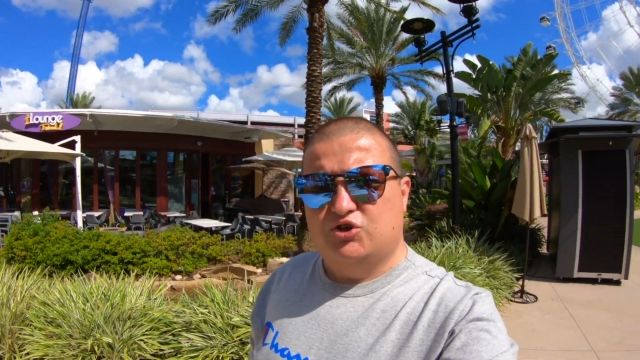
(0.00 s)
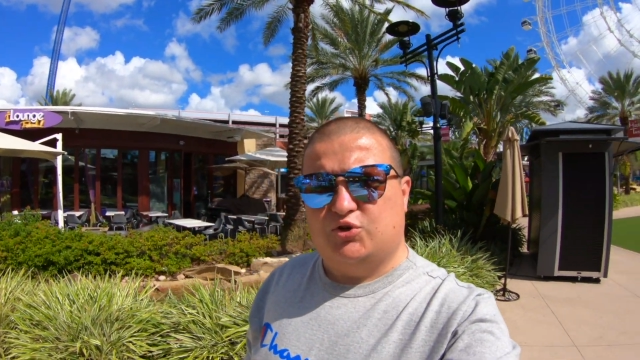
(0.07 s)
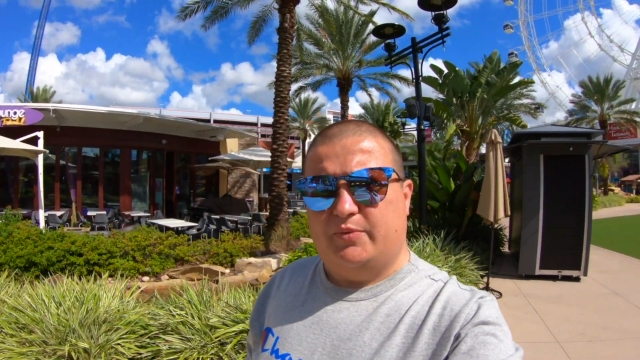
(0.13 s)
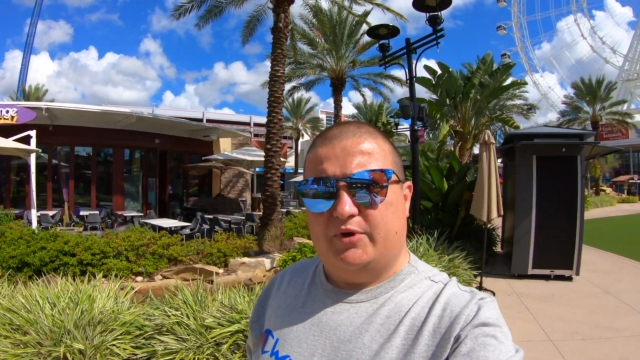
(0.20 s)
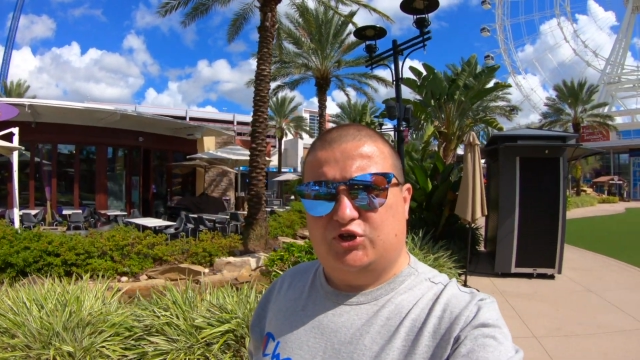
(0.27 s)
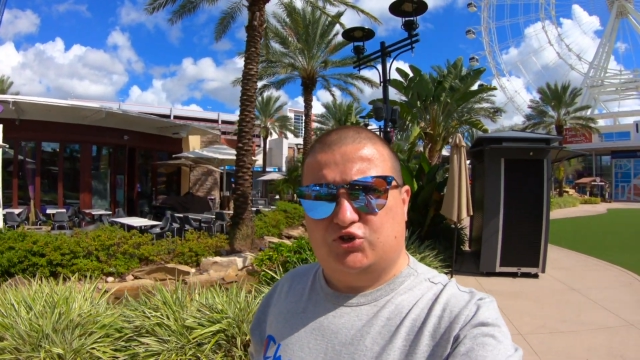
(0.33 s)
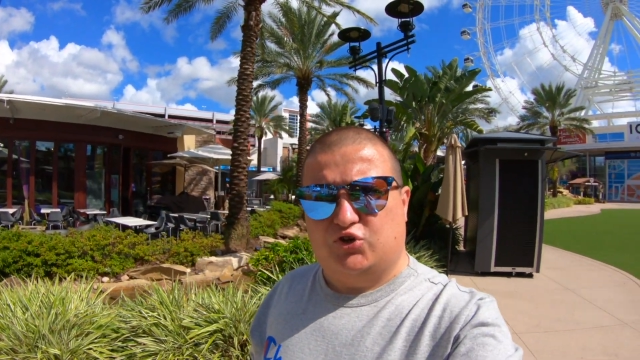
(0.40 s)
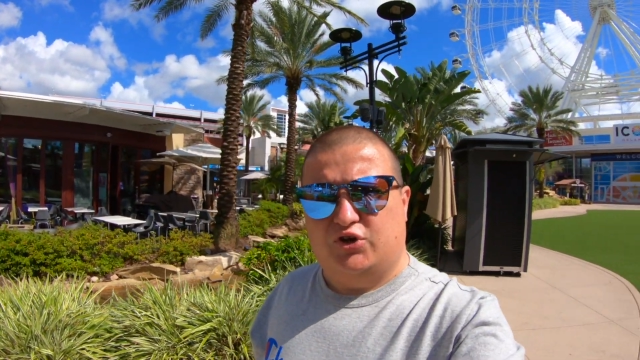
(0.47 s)
so
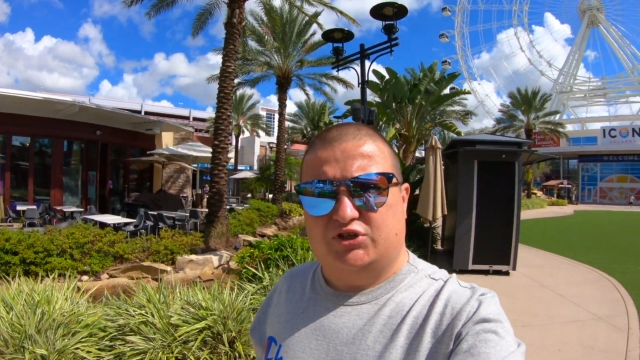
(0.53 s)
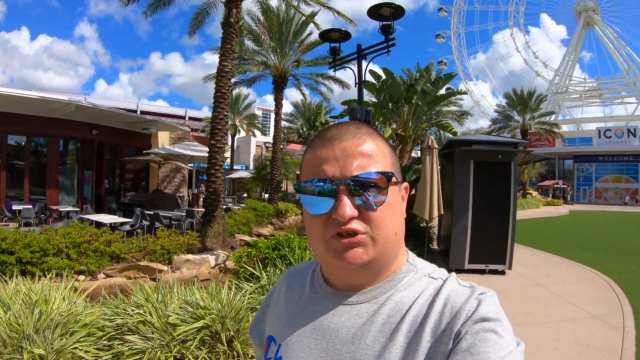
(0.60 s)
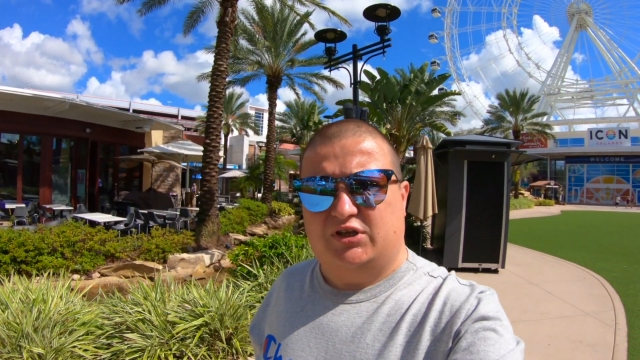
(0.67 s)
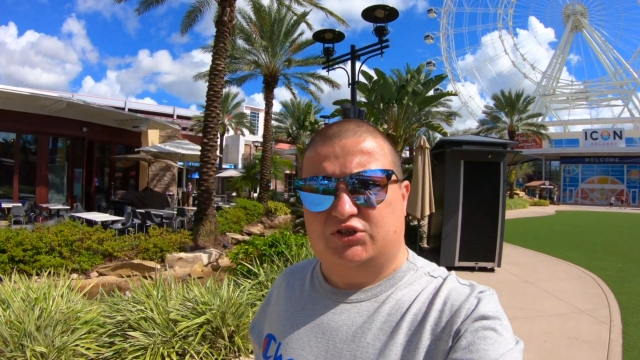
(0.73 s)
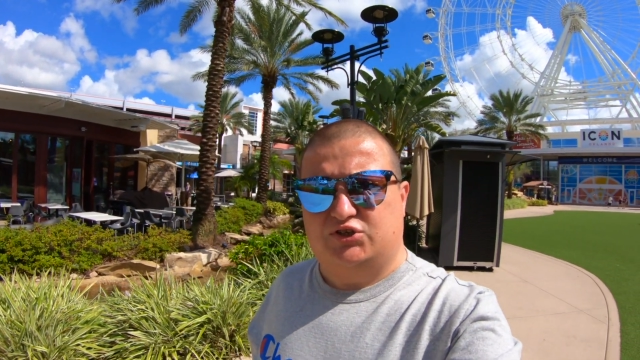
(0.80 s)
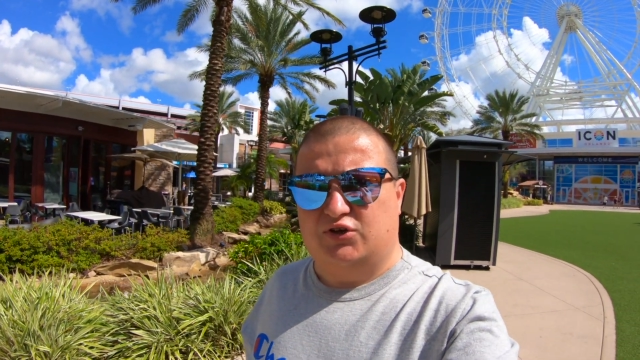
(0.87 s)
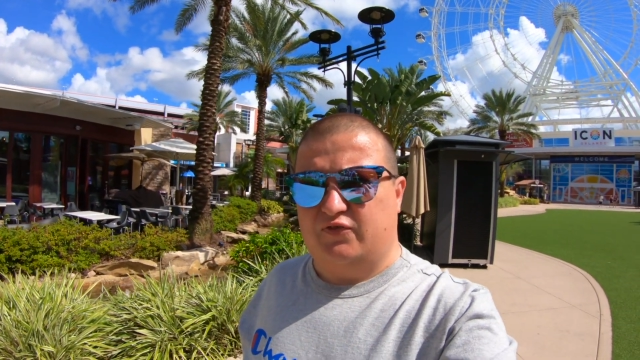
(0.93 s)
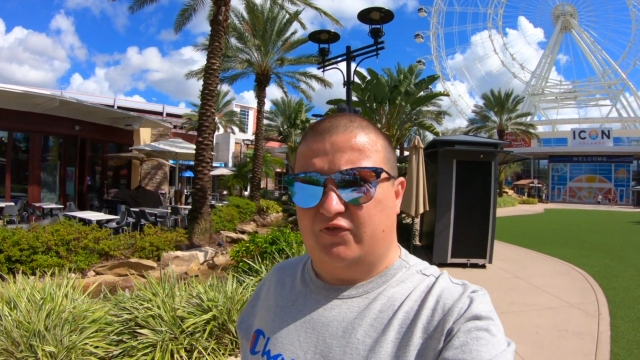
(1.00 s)
make sure you
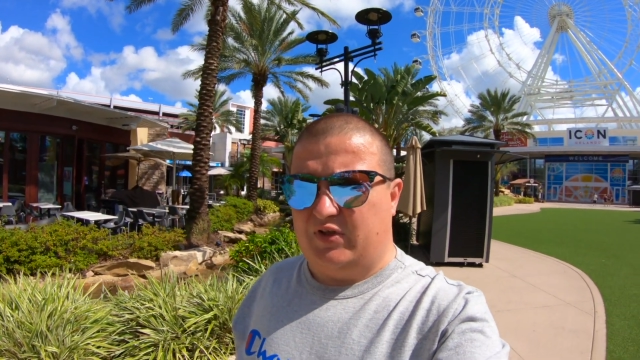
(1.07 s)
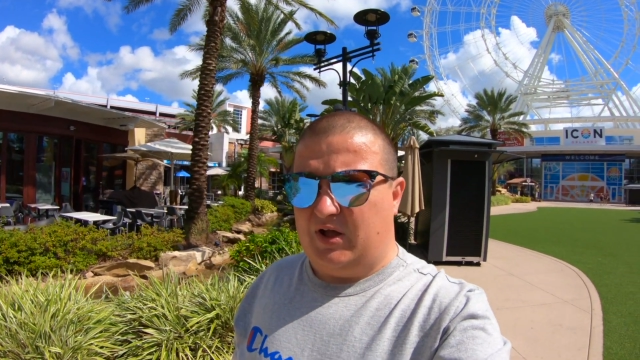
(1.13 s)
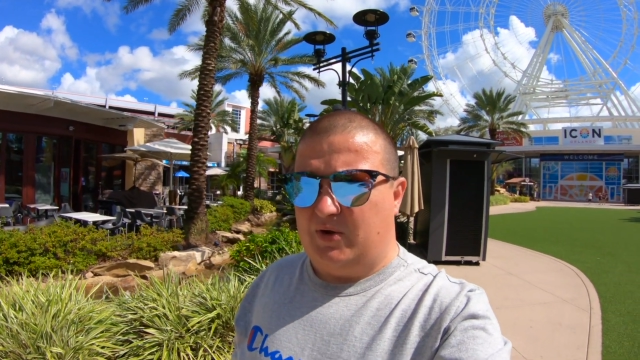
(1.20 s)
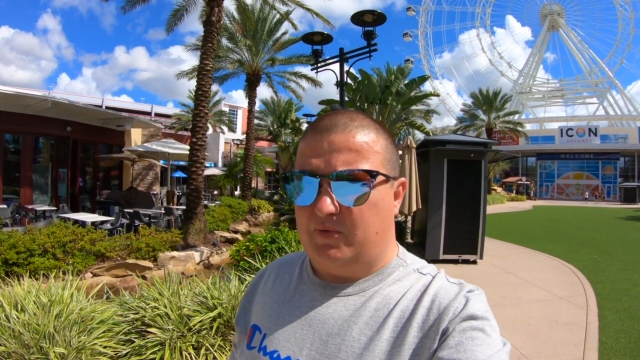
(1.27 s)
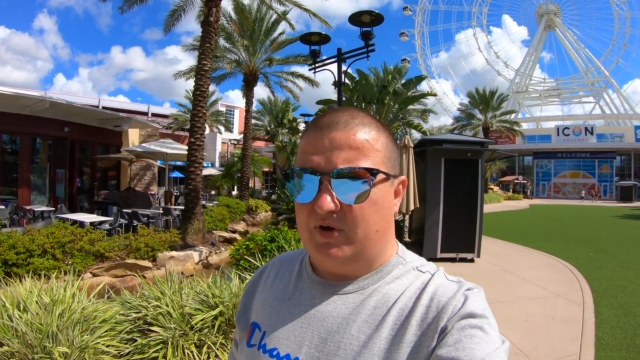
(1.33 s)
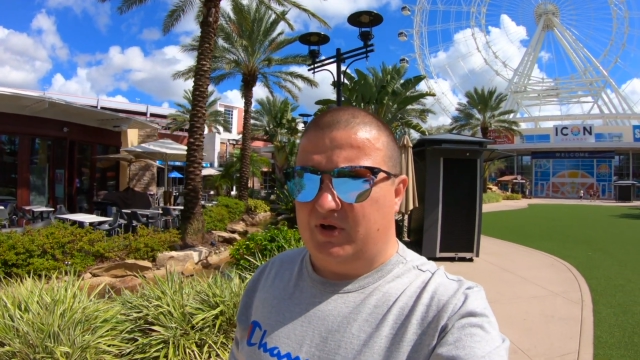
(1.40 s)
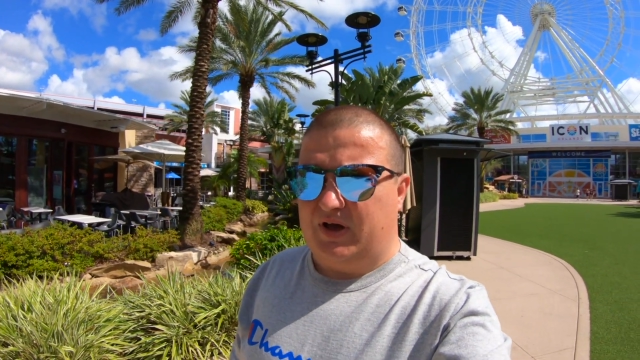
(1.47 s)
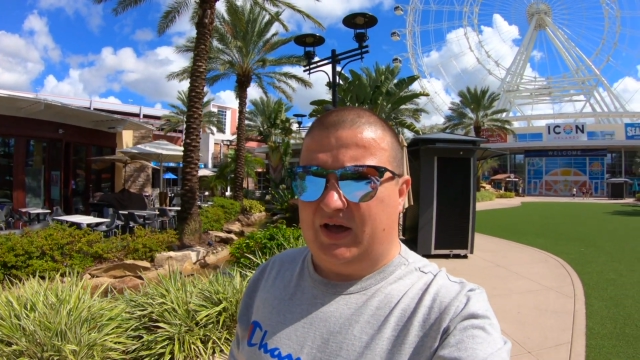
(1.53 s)
stay tuned for
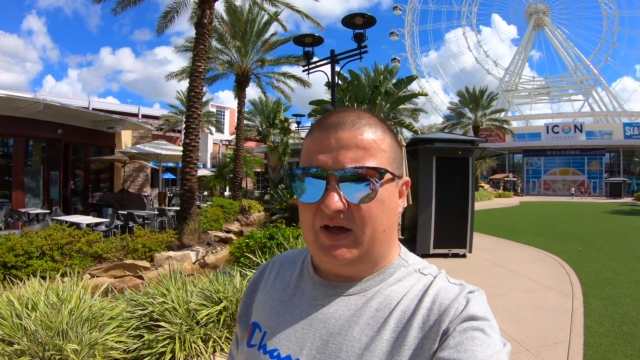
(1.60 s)
that one,